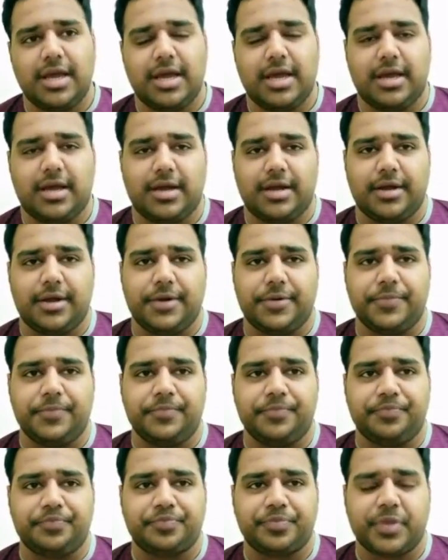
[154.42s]

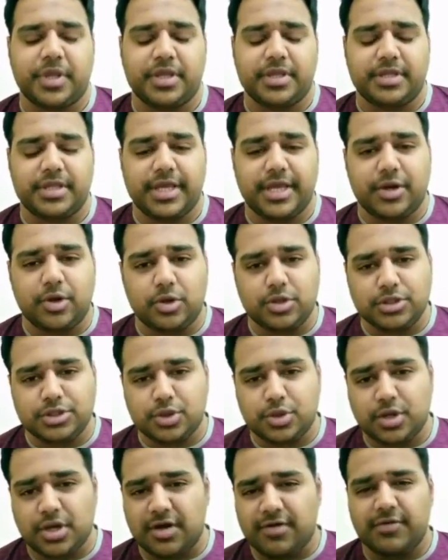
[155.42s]
they
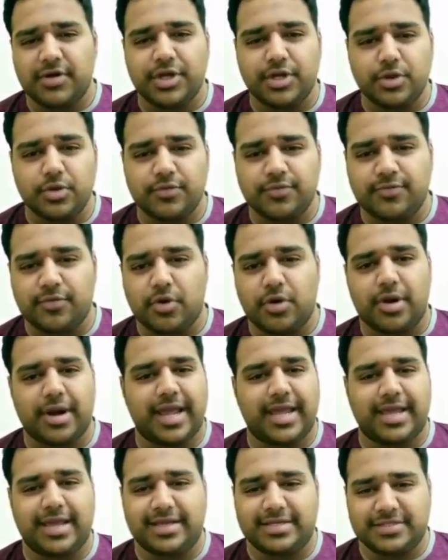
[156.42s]
also cover you for,
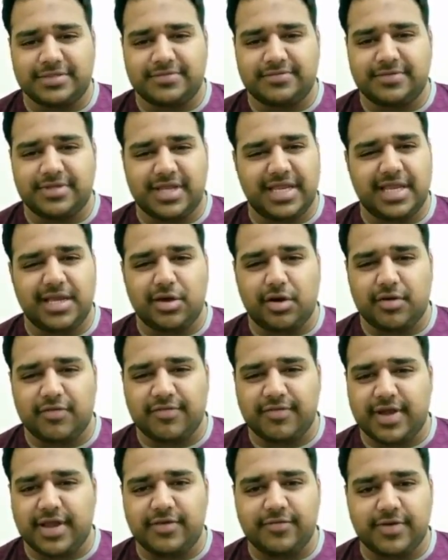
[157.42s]
I guess, 3 or
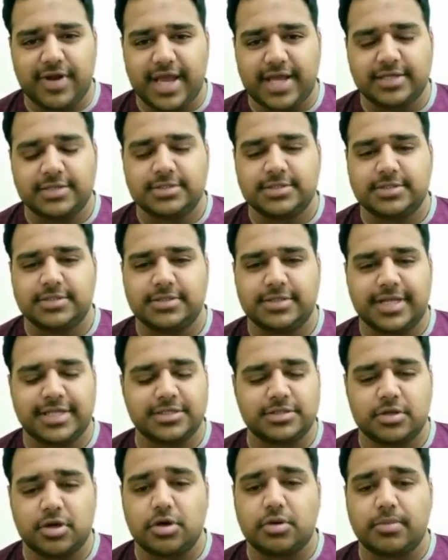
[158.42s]
5 lakhs.
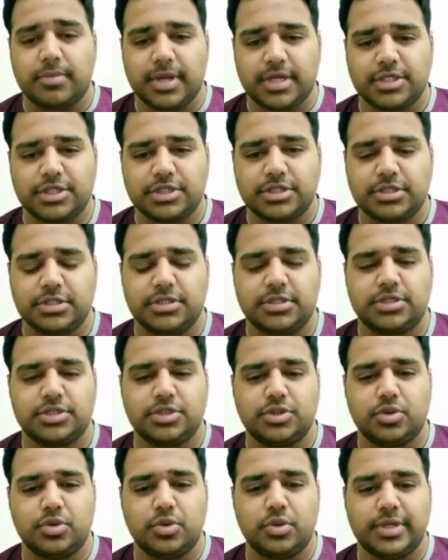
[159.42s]
That's not much.
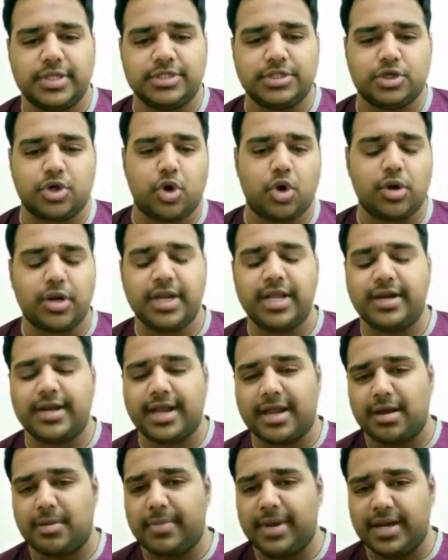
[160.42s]
So it's strongly
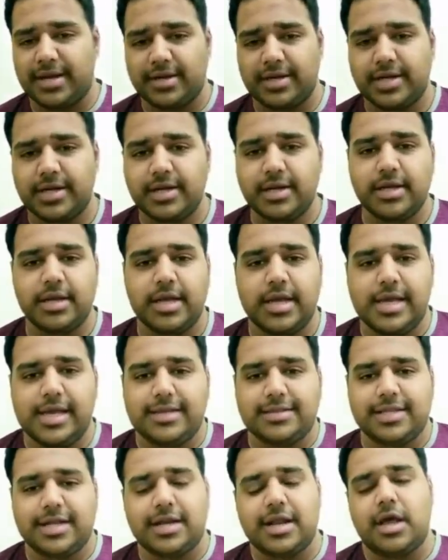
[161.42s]
recommended
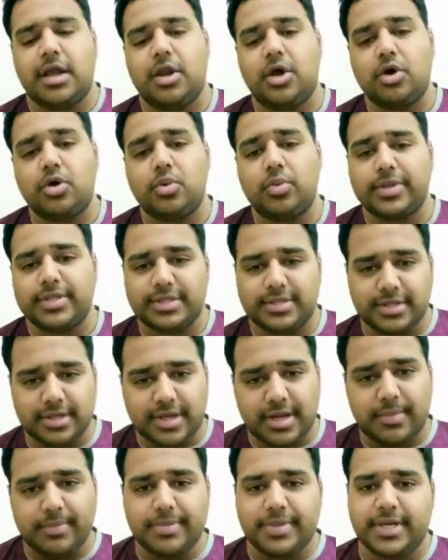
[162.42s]
that along with the
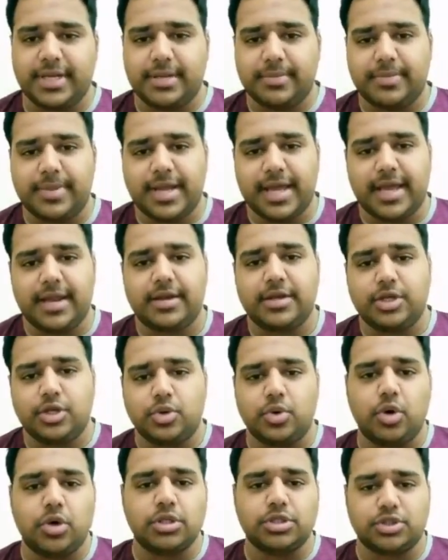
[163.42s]
company plan,
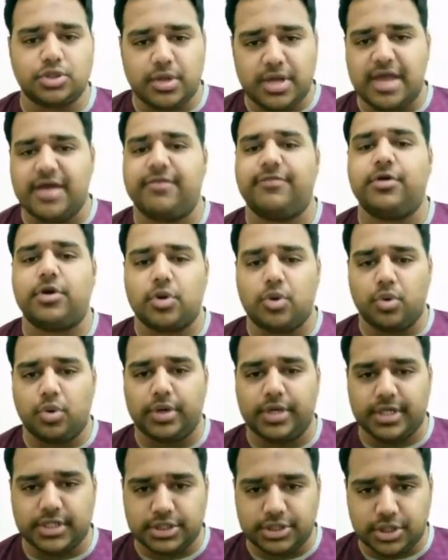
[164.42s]
you also have your
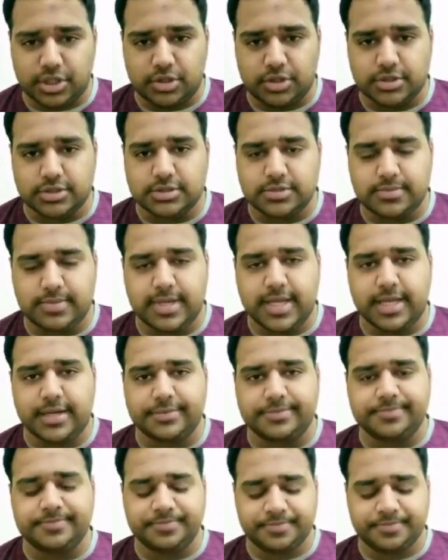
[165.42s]
own insurance plan.